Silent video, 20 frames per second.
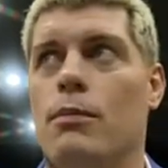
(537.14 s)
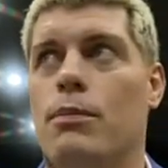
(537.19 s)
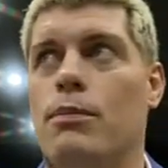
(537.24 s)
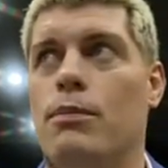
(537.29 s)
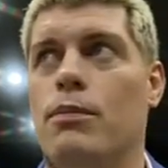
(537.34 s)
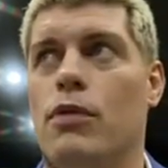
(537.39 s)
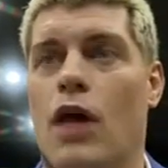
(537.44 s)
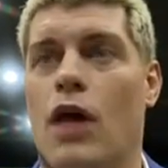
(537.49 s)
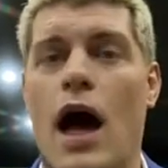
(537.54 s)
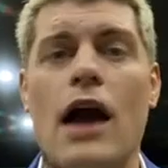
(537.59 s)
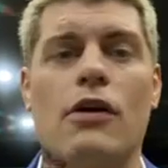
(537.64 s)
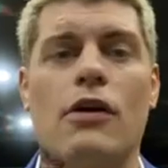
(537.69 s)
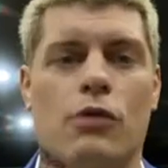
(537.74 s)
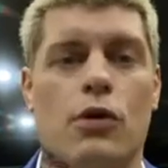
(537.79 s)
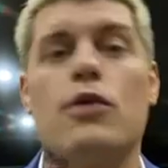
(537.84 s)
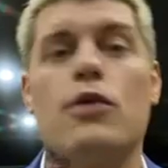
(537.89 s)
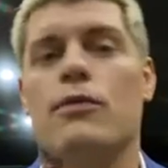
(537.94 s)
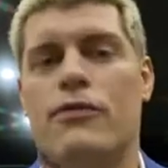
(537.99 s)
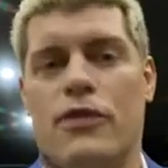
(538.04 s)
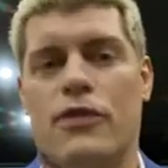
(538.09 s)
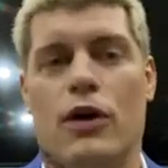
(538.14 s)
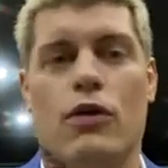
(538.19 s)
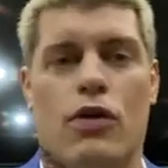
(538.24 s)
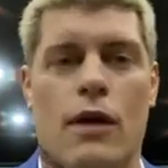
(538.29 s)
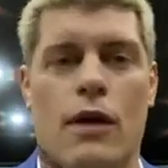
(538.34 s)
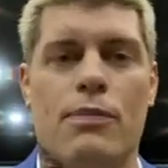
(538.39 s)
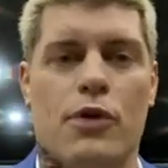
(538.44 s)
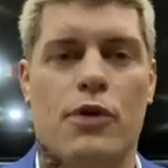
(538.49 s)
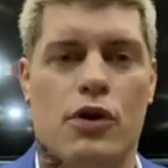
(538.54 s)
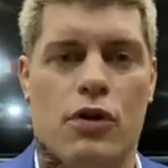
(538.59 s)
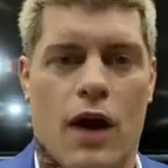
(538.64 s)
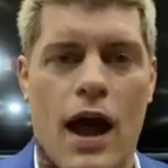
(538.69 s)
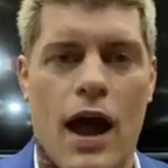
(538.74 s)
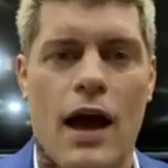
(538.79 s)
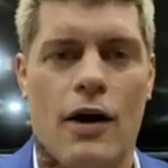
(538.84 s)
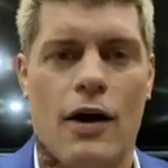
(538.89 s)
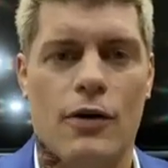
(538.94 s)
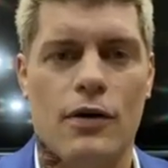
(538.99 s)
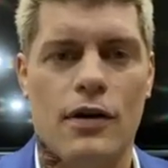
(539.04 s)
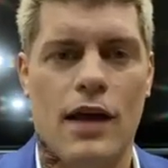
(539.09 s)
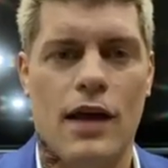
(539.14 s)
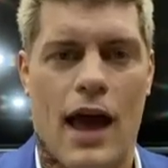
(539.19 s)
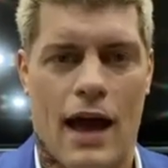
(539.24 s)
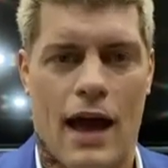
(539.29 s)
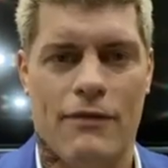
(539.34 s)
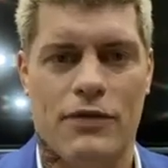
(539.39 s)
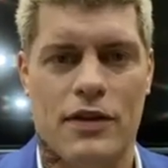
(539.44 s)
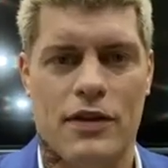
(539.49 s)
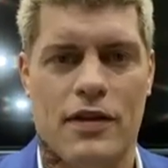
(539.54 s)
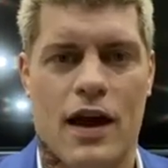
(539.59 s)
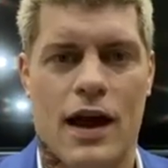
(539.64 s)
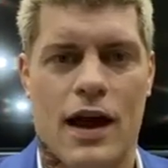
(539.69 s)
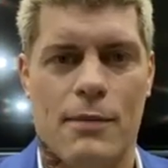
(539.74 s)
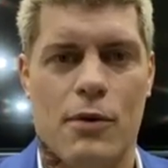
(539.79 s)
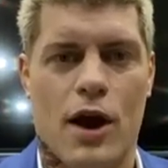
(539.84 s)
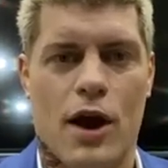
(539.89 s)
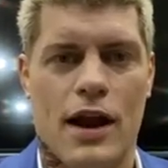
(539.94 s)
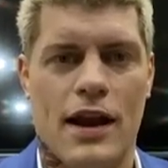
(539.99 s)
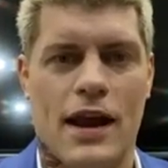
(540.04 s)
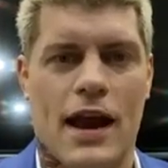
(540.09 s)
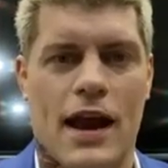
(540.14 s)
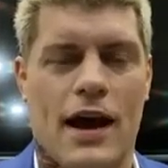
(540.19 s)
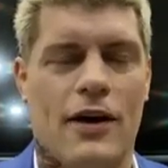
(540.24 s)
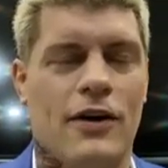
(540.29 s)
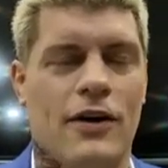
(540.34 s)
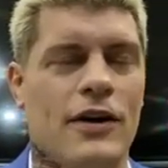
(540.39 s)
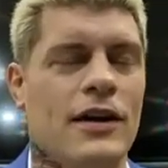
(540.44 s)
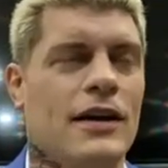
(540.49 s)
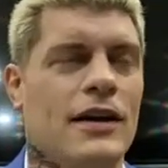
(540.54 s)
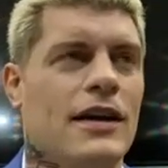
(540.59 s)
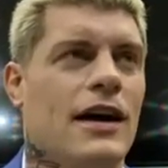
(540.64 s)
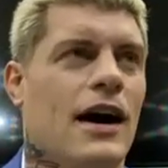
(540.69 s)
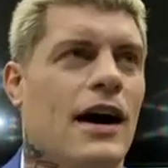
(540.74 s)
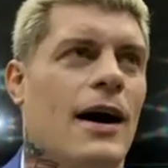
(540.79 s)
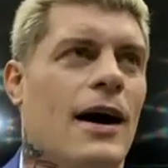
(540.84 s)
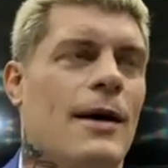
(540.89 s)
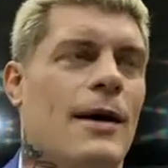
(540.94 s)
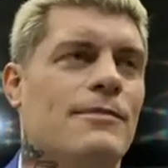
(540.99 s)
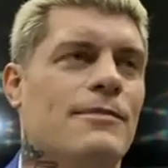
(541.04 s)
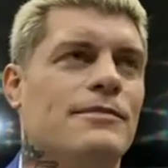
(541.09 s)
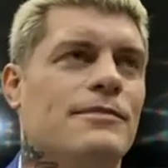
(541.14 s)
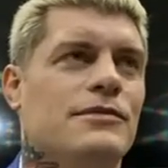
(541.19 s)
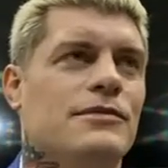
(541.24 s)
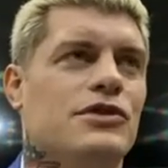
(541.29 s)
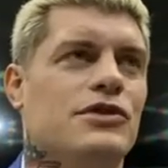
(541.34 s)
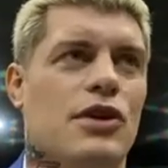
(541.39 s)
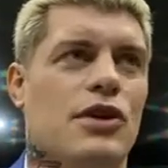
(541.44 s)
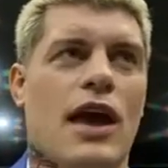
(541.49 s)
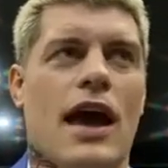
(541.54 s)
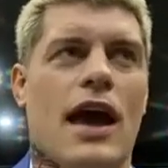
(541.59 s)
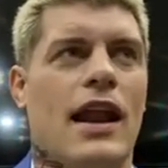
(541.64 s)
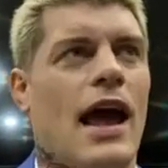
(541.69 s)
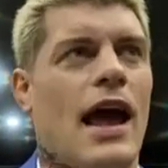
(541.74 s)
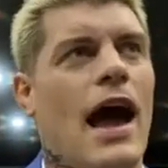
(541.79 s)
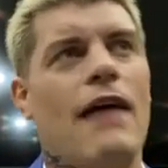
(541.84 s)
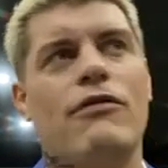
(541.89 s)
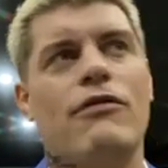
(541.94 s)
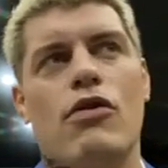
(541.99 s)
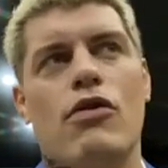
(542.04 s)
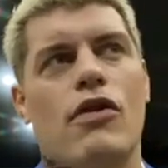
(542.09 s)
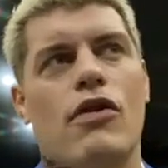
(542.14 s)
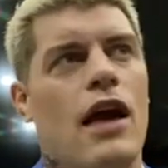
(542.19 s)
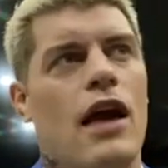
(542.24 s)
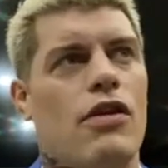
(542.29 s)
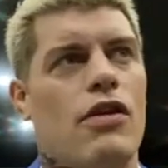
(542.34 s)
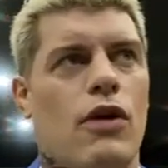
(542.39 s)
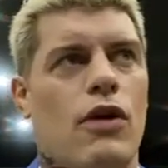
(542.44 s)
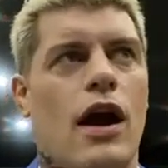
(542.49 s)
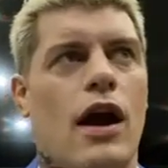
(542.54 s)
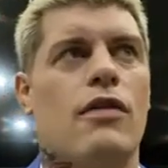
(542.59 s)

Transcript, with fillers: locker room fills up the crowd half the mm-hmm. time right now. Mm-hmm. Um, so yeah, to have those guys around